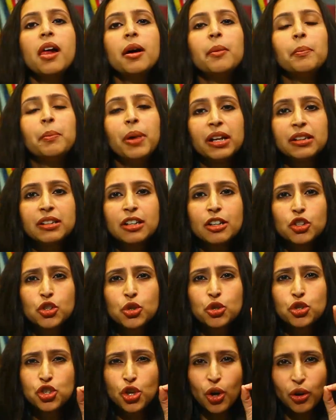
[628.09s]
But
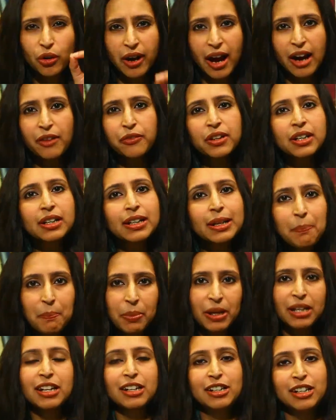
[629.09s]
to geographically
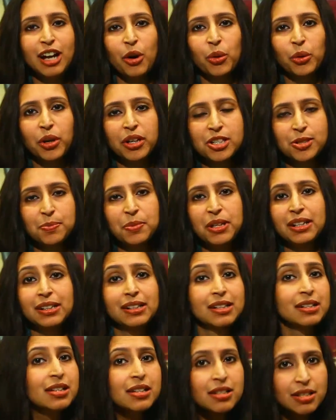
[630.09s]
pin it down as being
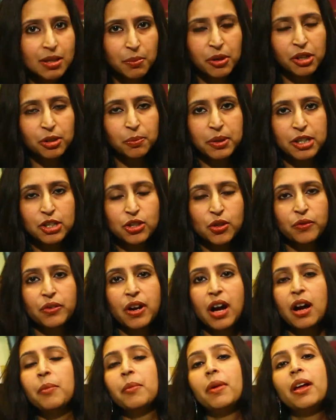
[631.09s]
this is the birthplace of
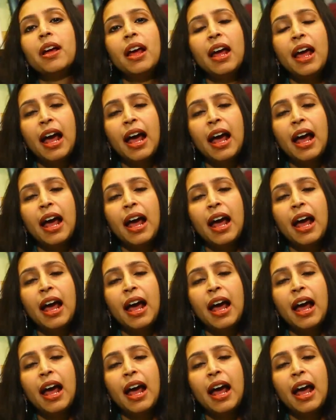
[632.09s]
Ram,